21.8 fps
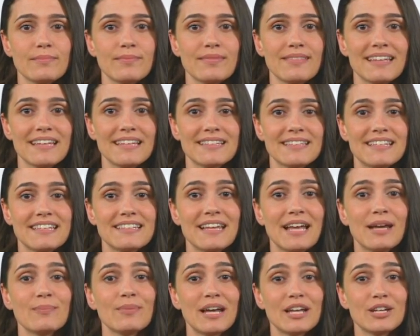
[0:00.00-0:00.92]
The
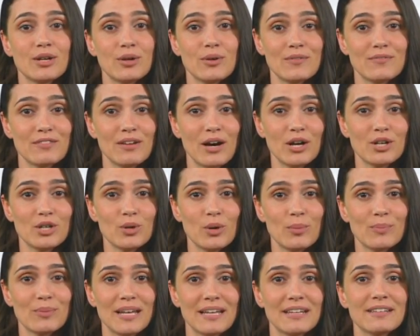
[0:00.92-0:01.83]
acidic nature of bird
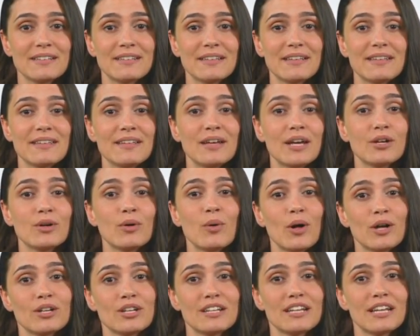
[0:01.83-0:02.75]
droppings can
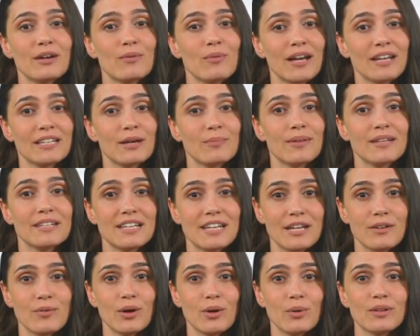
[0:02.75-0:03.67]
gradually erode the
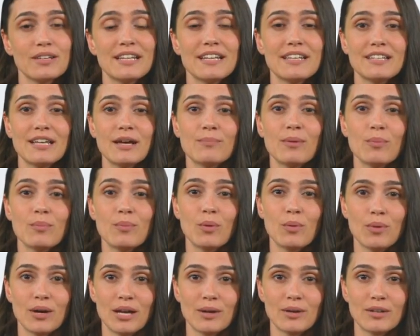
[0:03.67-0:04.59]
materials used in
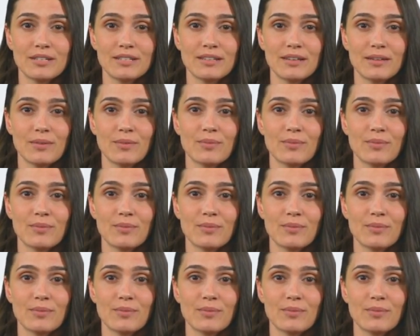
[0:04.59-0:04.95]
memorials,